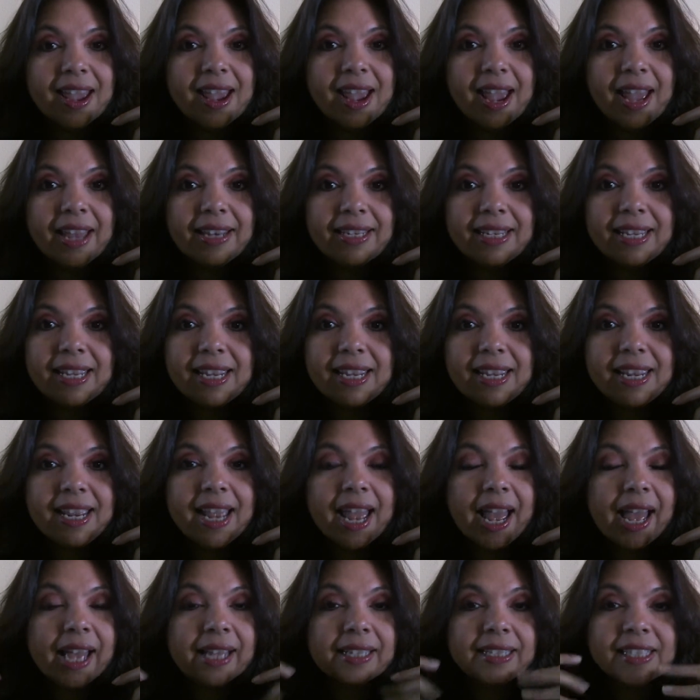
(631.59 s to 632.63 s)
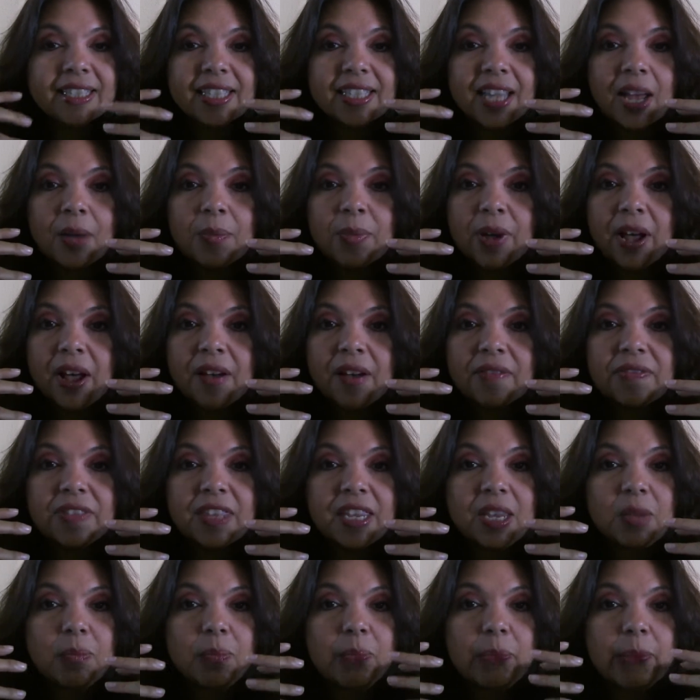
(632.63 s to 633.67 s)
And he had some of
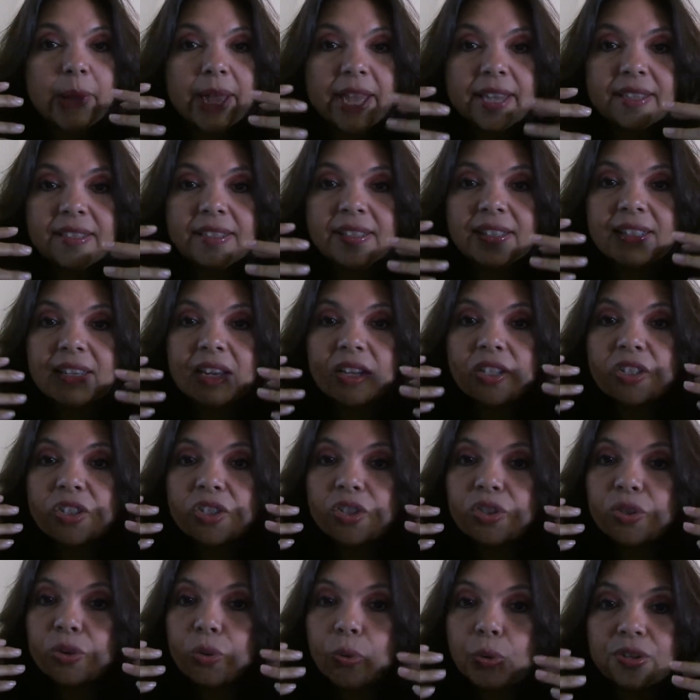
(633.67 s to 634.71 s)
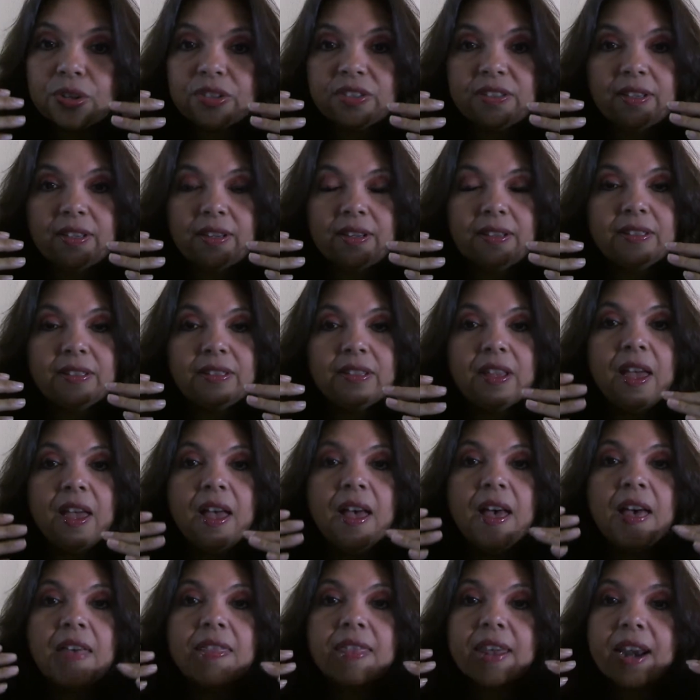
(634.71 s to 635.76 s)
the best sources
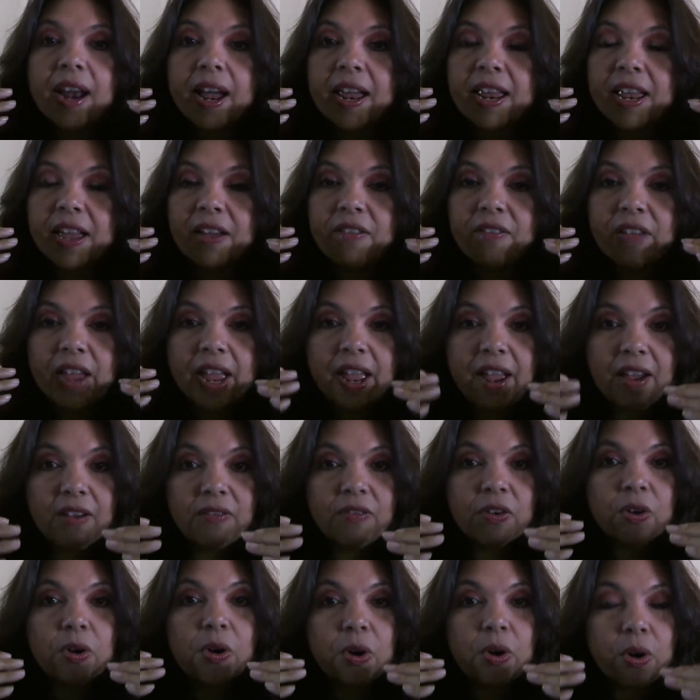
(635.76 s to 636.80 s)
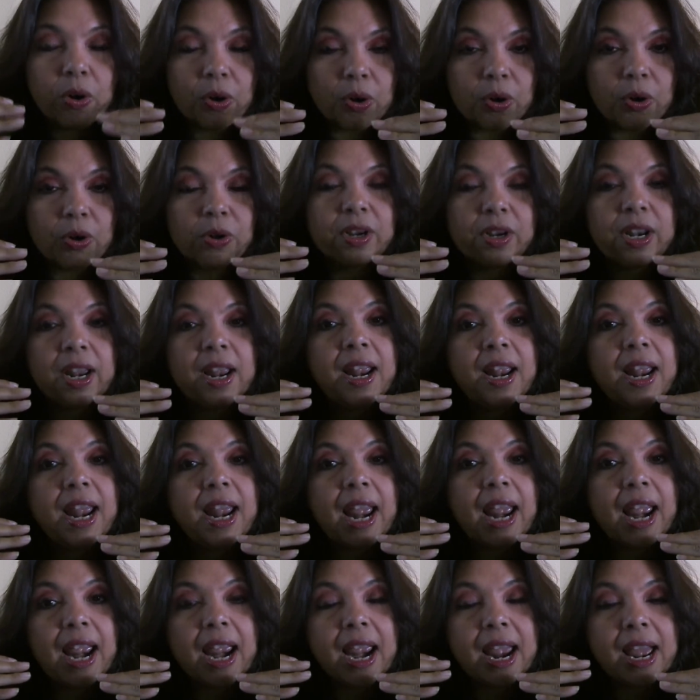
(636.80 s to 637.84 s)
that I have ever heard
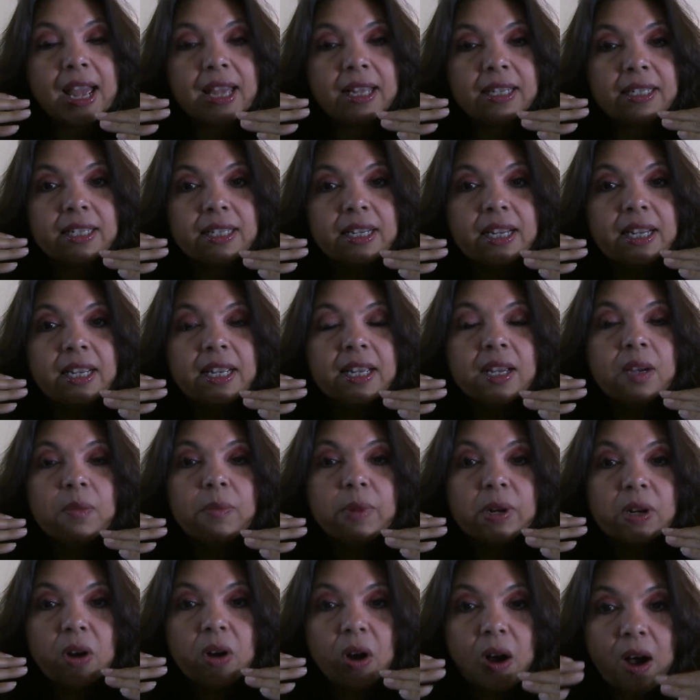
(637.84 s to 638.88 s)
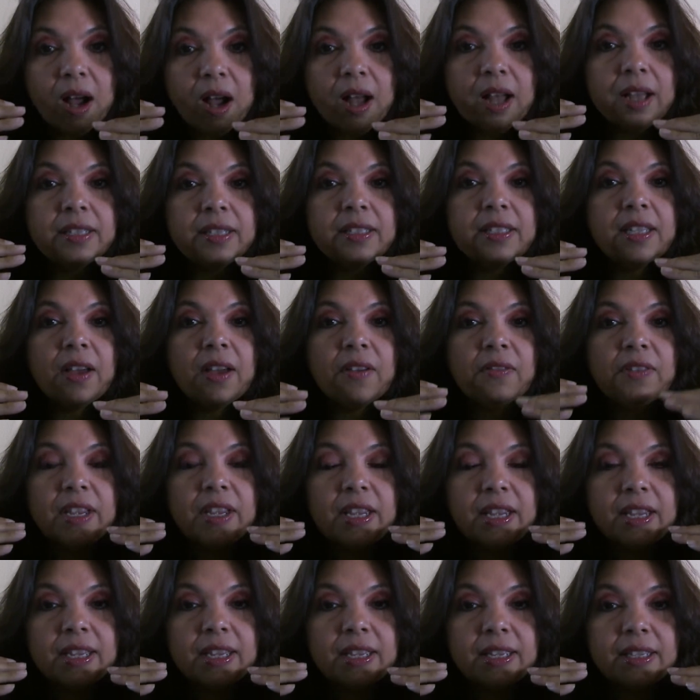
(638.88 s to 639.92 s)
and because of
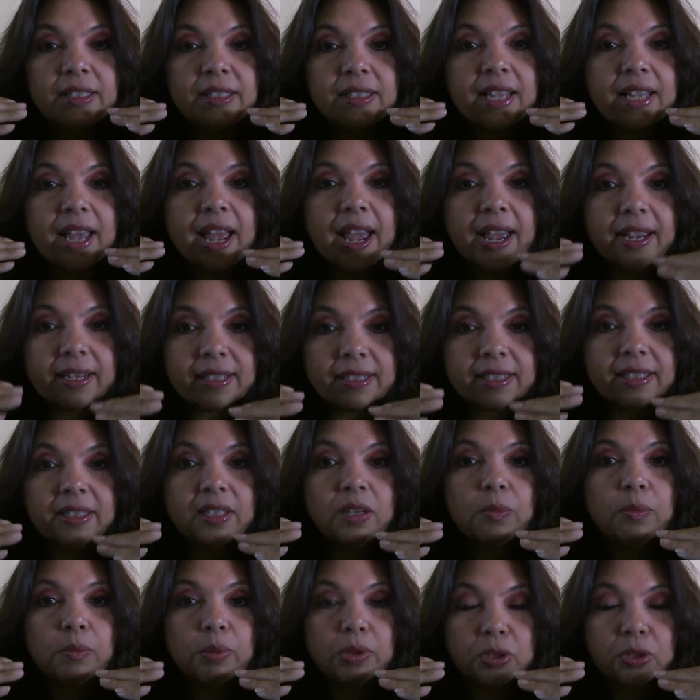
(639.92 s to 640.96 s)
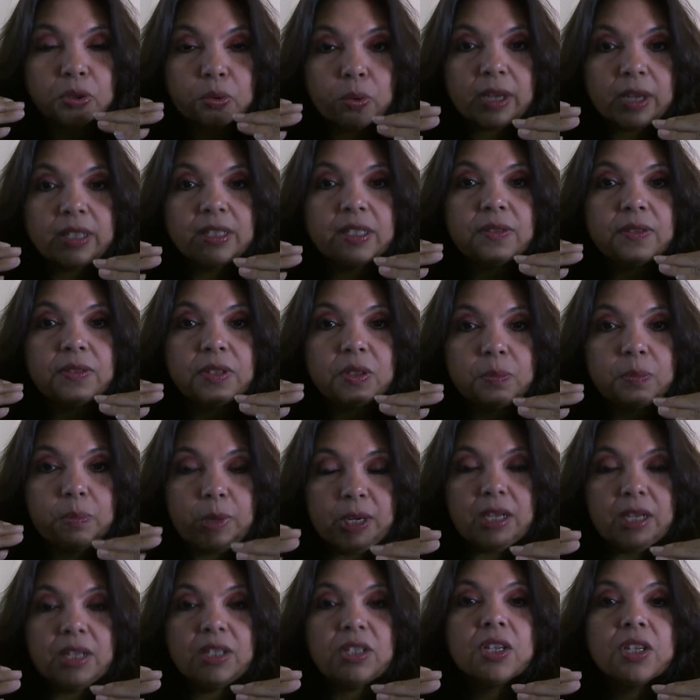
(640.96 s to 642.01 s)
his excellent persuasive
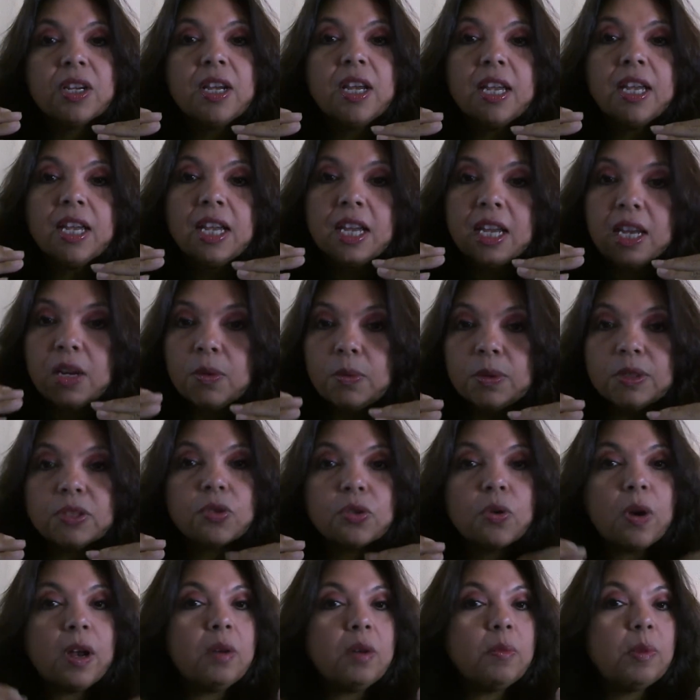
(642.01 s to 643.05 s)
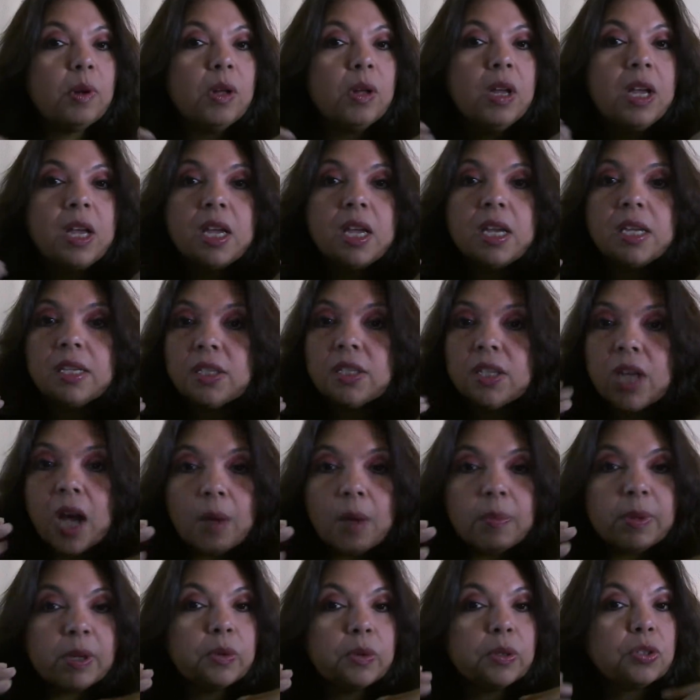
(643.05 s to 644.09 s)
speech, he was credible. His
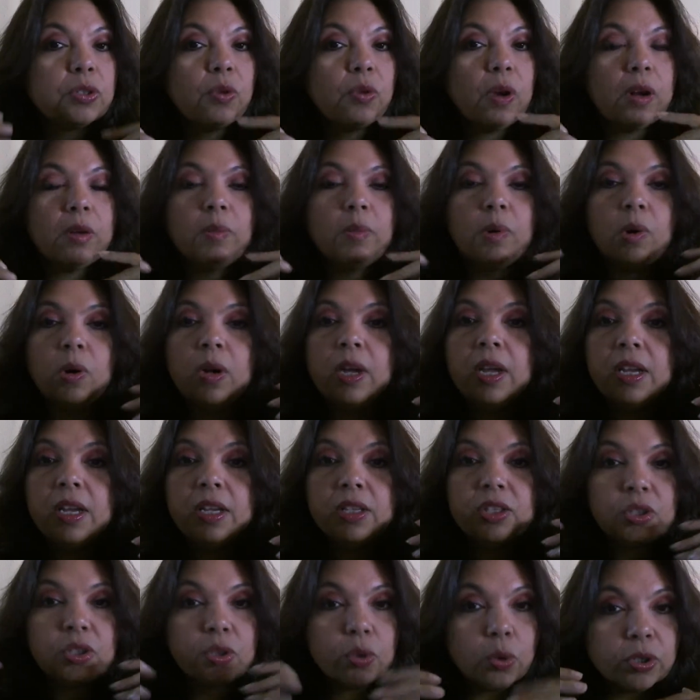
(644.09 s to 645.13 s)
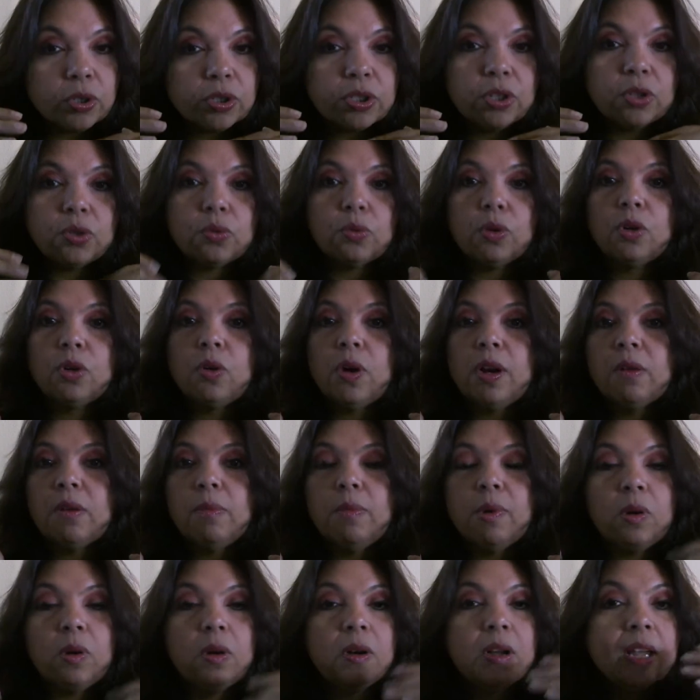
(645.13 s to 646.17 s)
topic was credible. His sources were
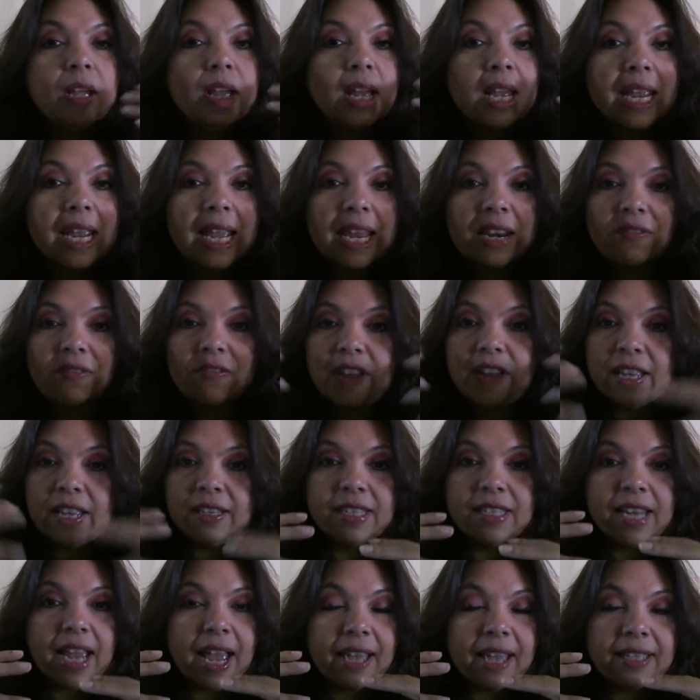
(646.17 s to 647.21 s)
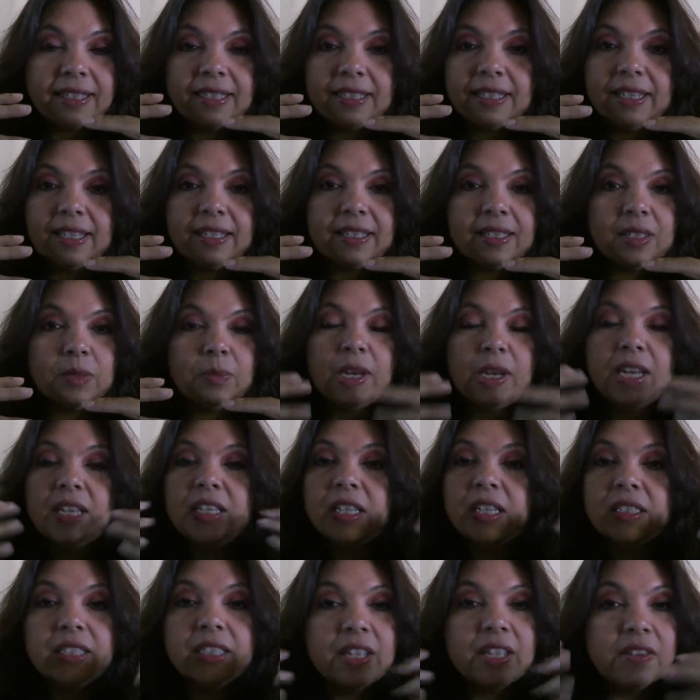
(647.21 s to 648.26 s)
credible. He had a fantastic. He
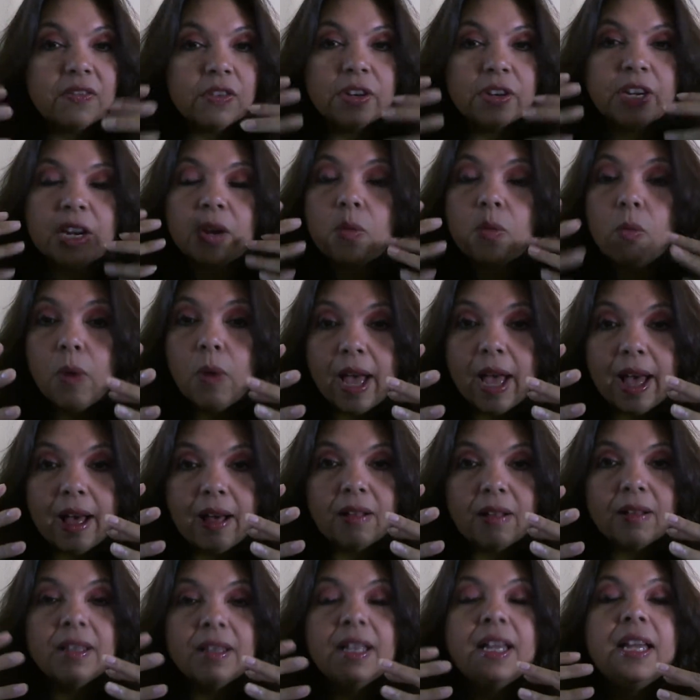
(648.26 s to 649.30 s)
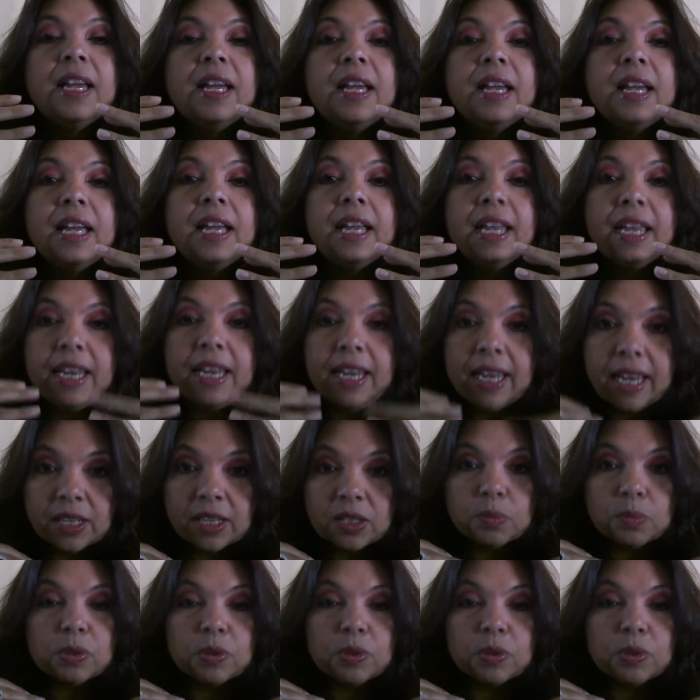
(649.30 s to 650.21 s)
delivered it well. He has.